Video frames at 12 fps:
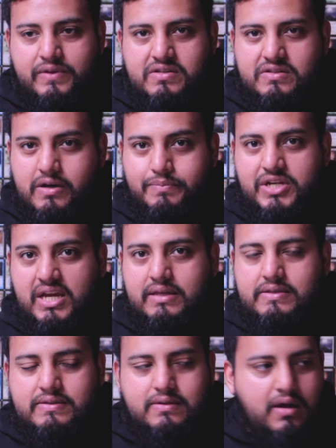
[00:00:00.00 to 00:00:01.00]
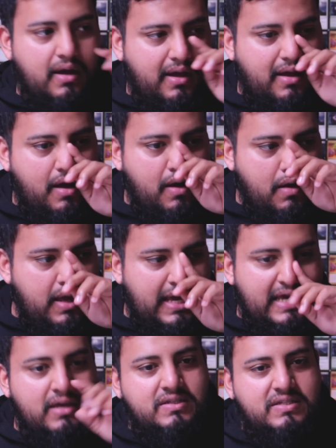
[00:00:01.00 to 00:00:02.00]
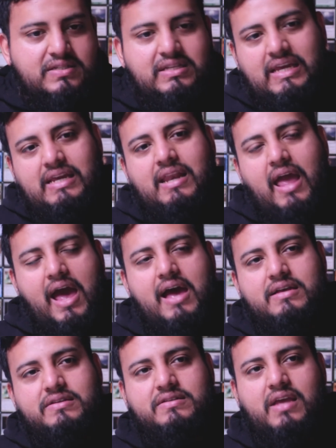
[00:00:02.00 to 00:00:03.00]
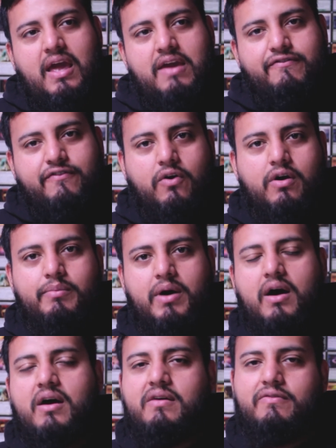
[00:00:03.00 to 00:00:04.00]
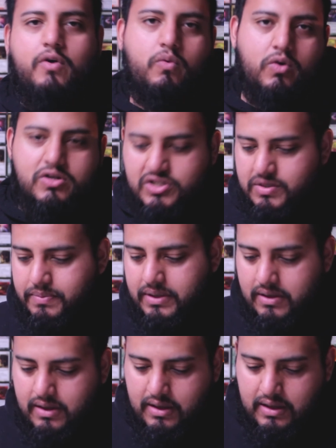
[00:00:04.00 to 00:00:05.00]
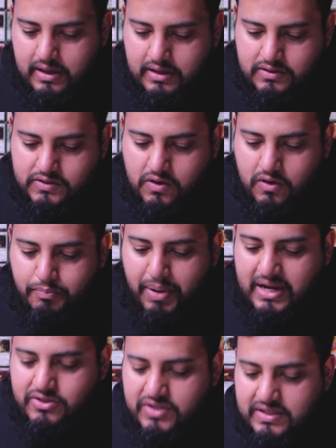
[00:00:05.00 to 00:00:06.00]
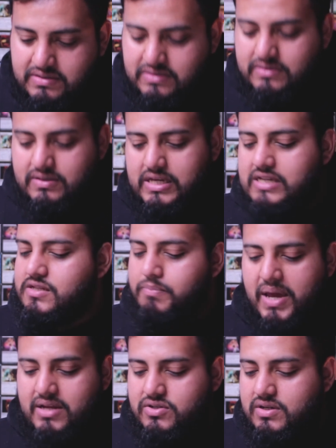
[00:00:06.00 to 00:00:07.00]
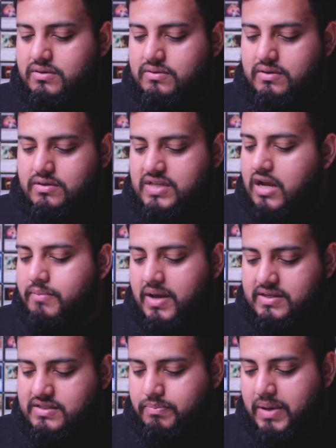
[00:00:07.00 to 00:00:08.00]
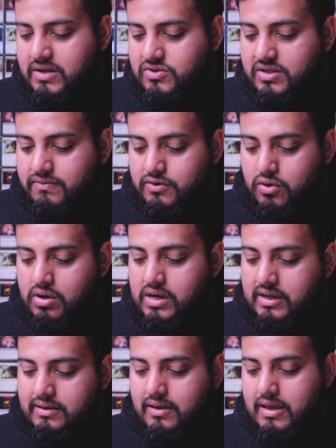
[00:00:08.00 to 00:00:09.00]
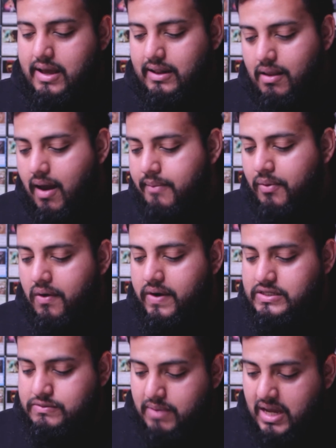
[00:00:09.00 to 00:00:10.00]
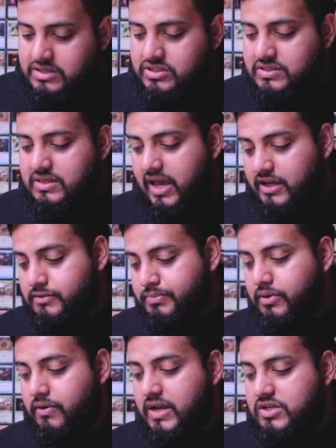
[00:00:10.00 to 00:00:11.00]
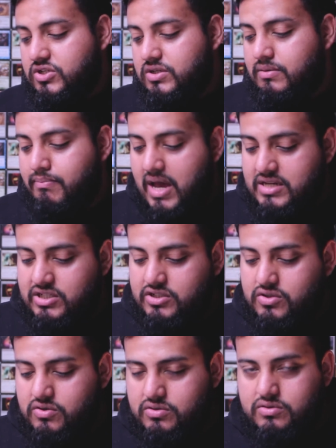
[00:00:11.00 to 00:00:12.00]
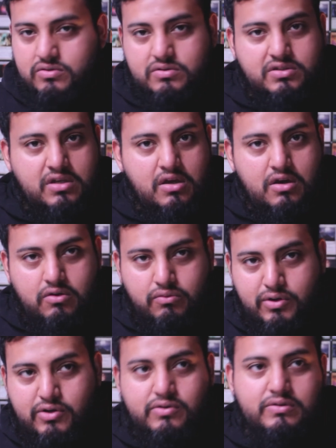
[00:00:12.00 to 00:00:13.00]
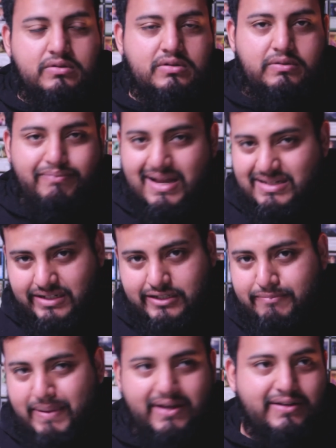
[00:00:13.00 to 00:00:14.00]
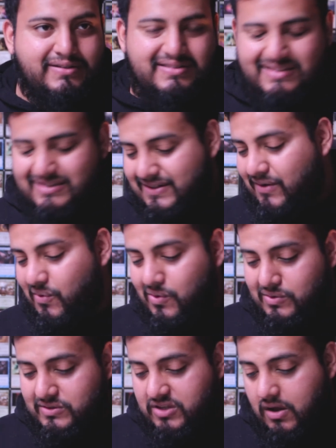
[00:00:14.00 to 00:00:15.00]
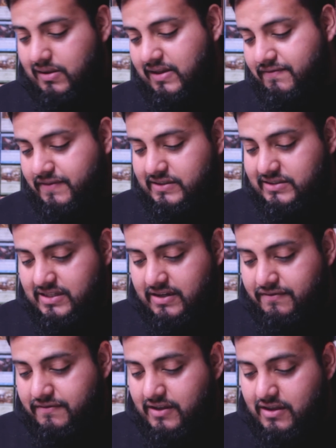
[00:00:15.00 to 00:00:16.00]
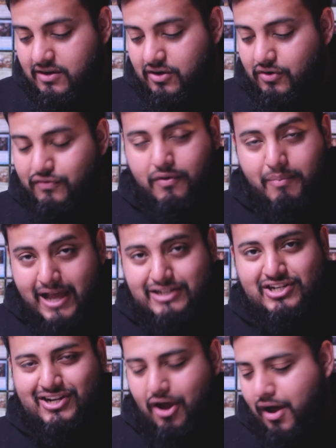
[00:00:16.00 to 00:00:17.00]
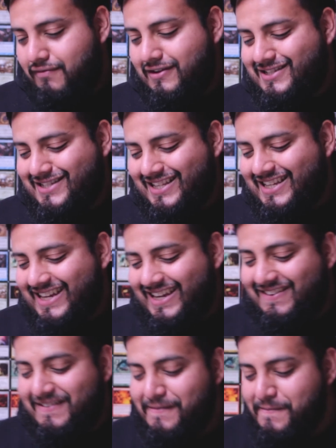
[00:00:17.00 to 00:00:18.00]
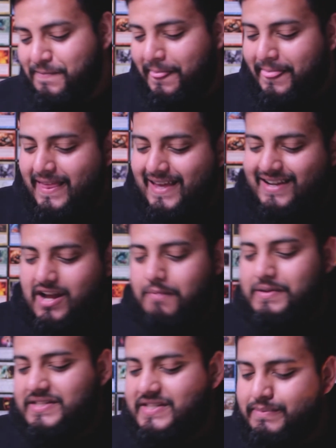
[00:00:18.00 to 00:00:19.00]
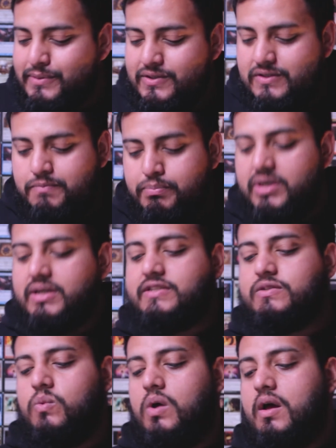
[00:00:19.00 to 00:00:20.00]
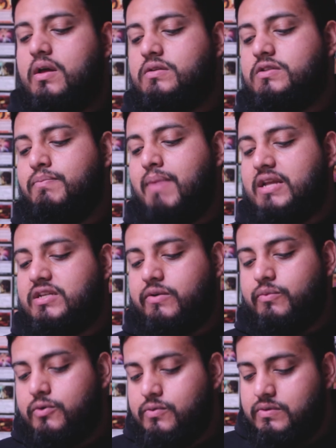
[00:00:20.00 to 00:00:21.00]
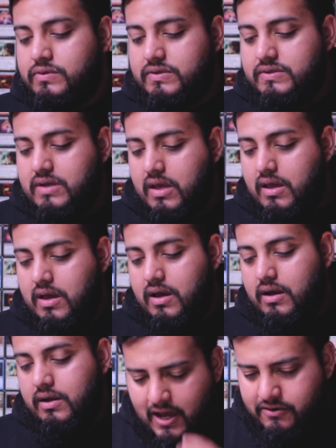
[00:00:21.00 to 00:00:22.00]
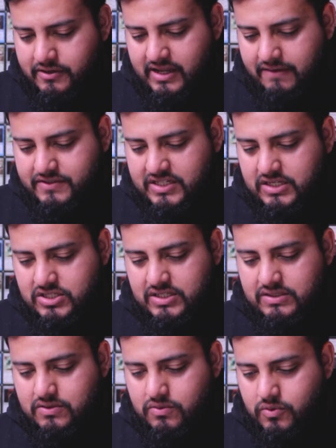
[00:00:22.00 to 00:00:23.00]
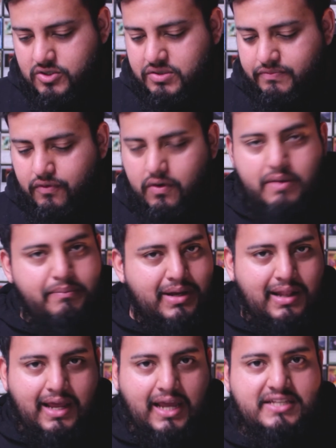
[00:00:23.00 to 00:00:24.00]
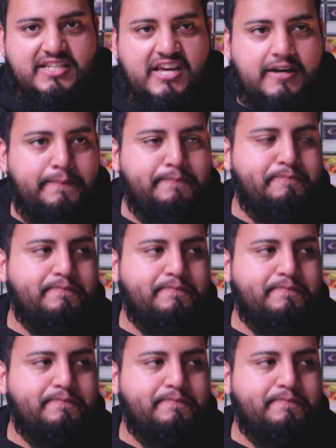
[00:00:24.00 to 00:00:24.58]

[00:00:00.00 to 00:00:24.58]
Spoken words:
subjects, is seen as a form of worship. So he's the patron. Sodomai is the patron of learning, libraries, mages, exploration, magic circles, runes, magic spells, scrolls, all that fun stuff. Known for magic, obviously. Common symbols, books, wands, magic runes. I don't really have teachings or worship for him, but like I said,